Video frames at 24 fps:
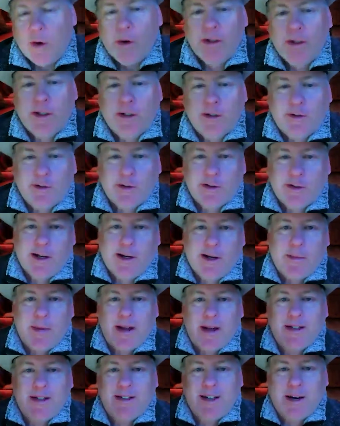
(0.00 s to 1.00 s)
always interesting
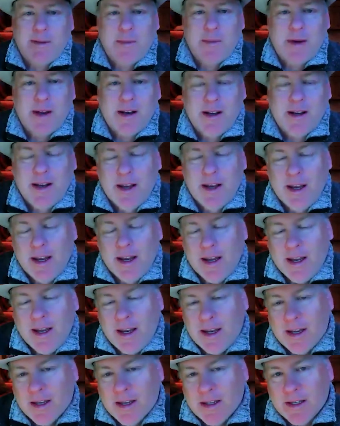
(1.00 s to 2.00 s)
about sentiment
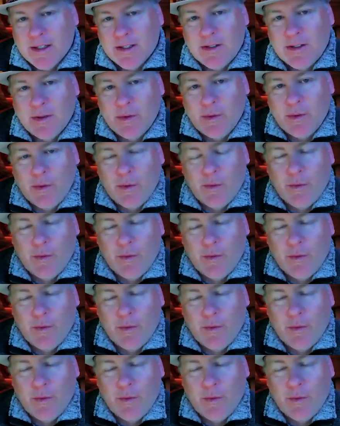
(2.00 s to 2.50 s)
is